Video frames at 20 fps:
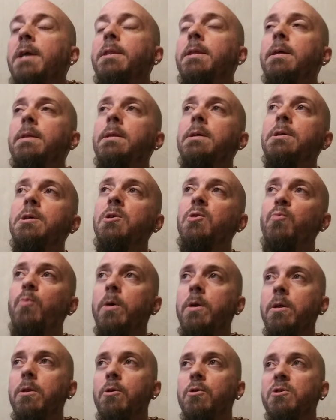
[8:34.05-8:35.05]
think this is
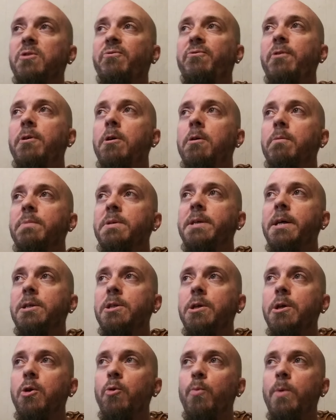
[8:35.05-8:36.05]
one of those films that's
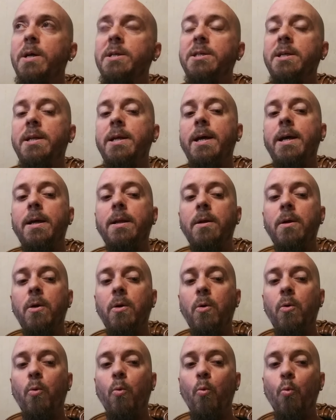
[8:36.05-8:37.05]
going to resonate
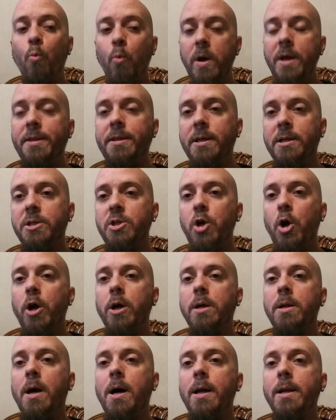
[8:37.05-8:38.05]
with its
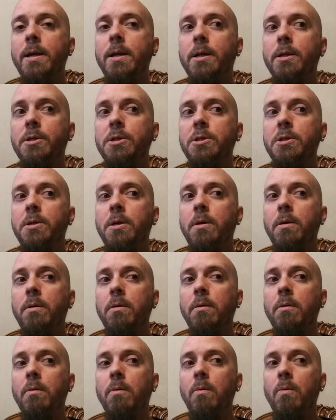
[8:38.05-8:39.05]
target audience
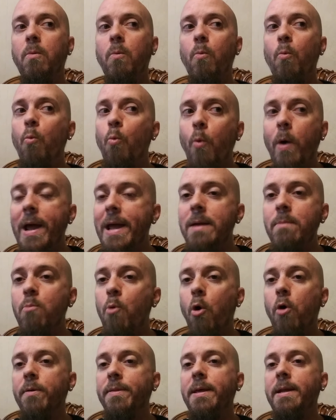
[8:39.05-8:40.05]
way
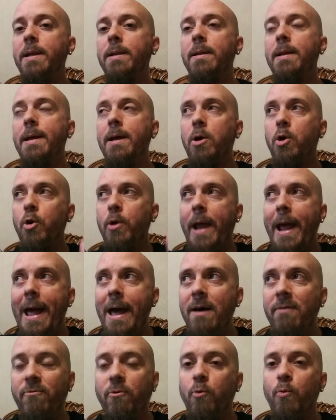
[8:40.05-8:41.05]
more than it could
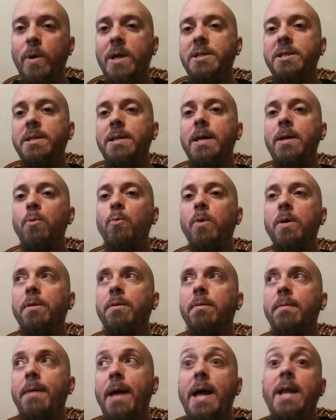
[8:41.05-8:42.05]
ever resonate
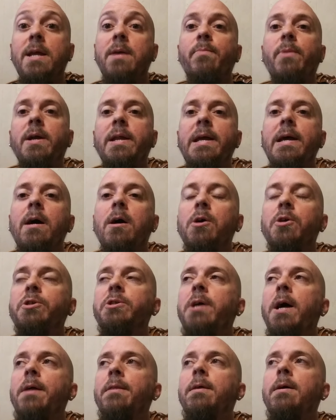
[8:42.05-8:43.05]
with anybody else.
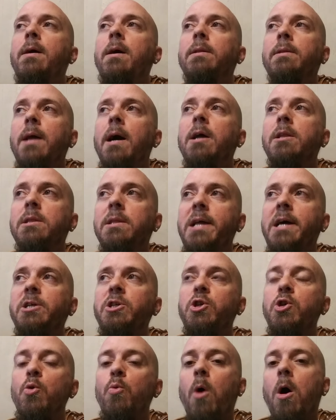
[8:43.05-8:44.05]
I think
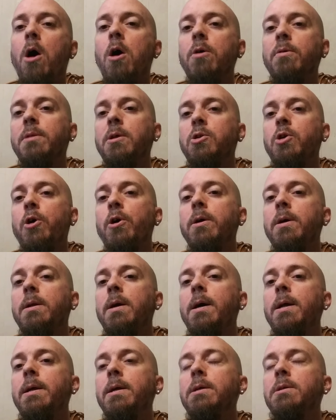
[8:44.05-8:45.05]
unless you are the target
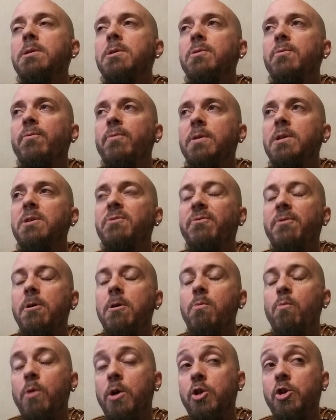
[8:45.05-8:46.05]
audience for this
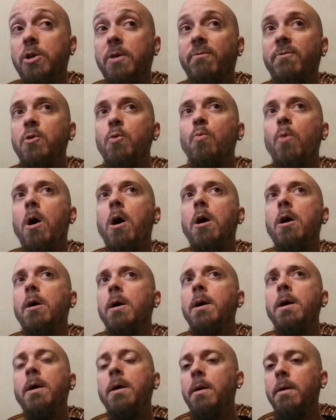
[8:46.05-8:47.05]
film, which if you
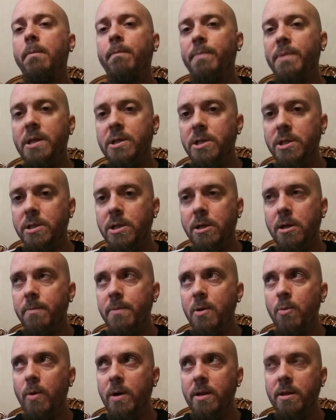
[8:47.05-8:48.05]
are, this is going to
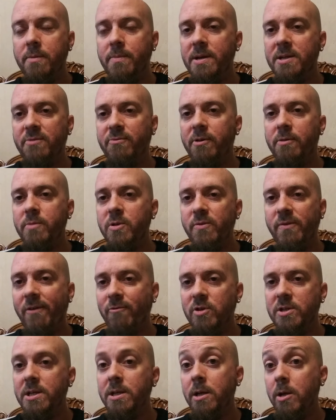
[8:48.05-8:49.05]
be one of the best films you've
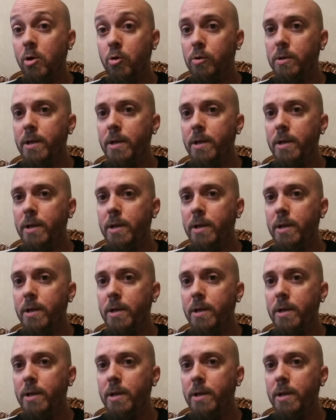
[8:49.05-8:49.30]
ever seen in your